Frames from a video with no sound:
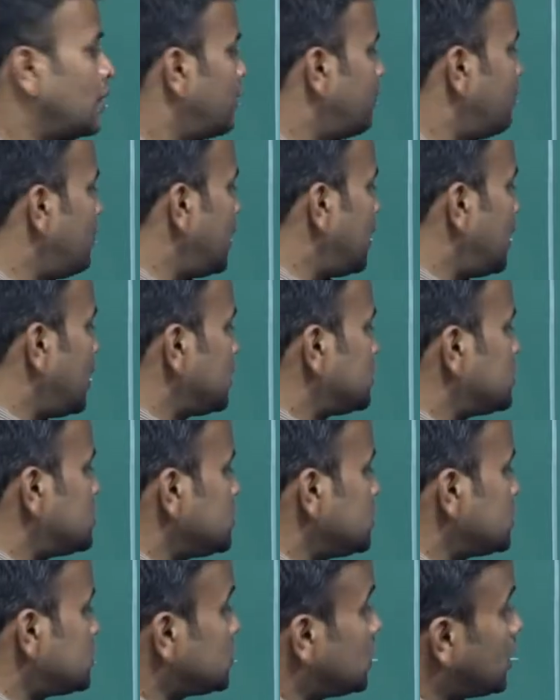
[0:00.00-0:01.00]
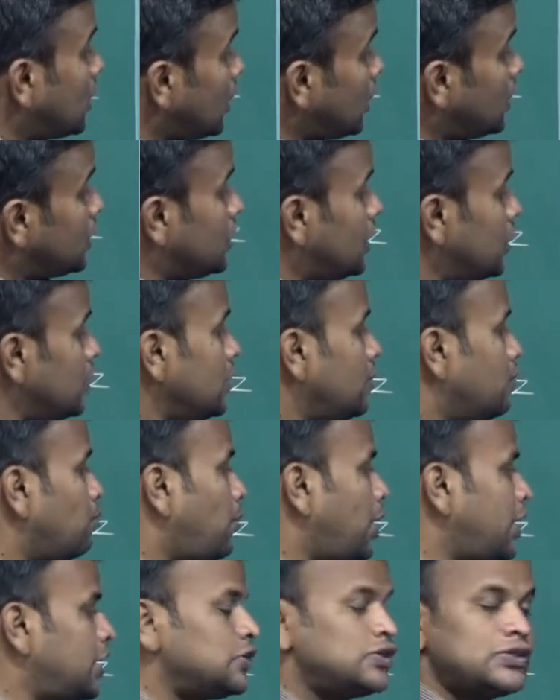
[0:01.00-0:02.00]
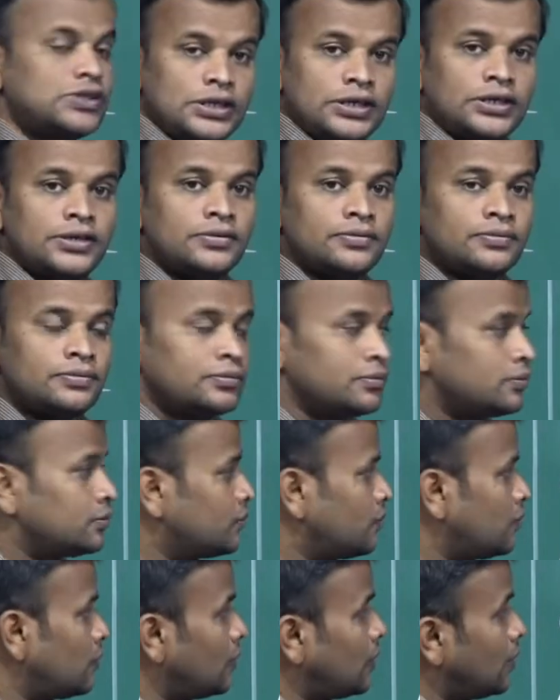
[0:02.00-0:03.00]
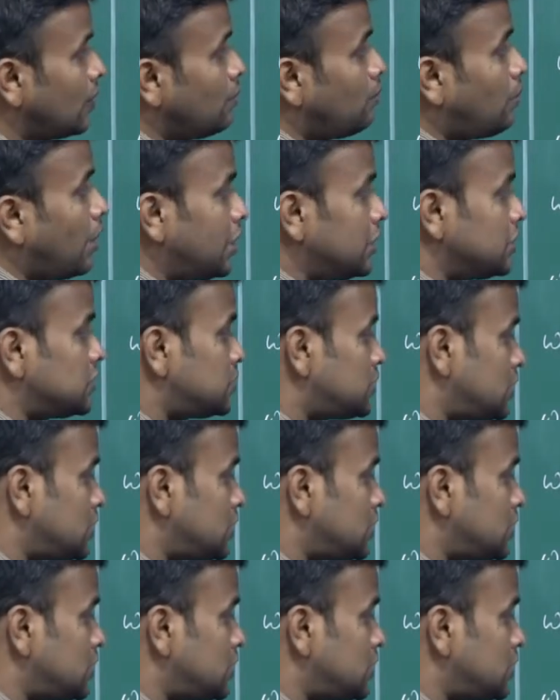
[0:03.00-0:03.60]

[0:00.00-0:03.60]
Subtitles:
When x is greater than minus 3 and